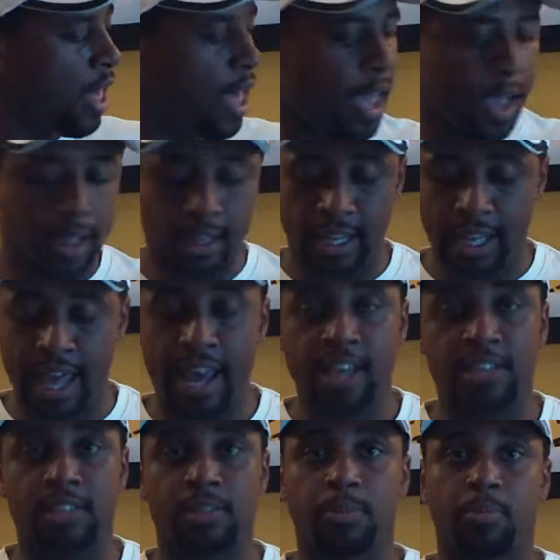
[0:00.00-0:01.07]
And the
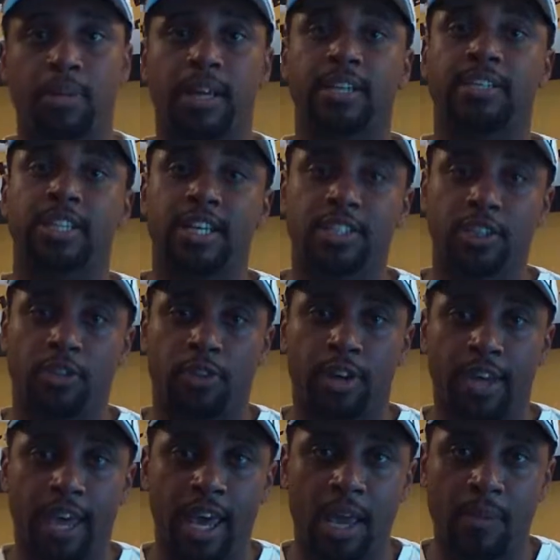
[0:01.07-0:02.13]
last PlayStation 3
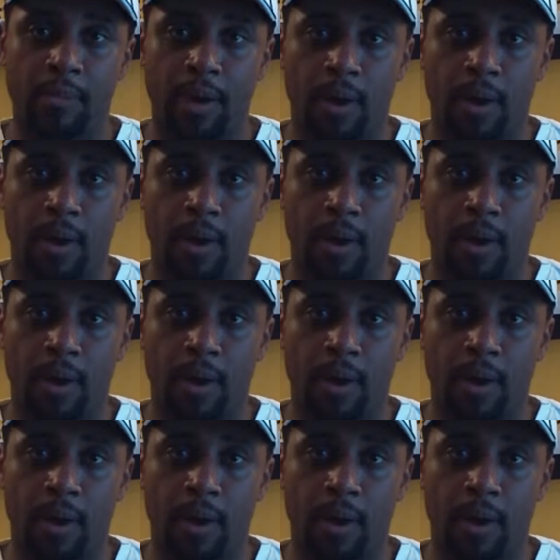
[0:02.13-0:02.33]
game